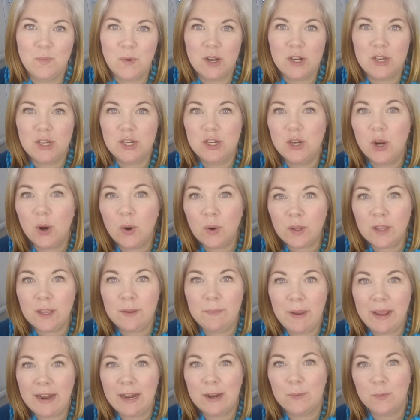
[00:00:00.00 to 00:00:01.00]
which
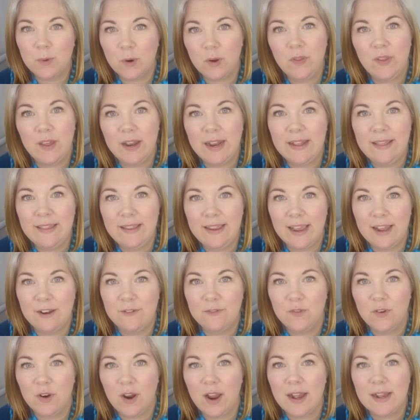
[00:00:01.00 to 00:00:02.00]
totally made it worth it in the
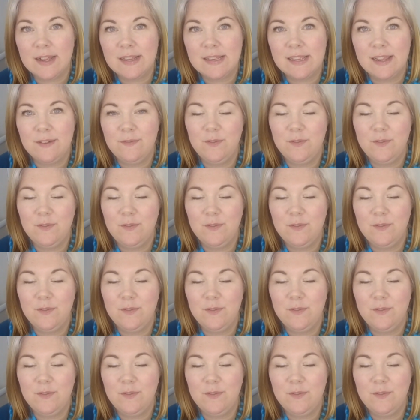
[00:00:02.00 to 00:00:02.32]
end for us.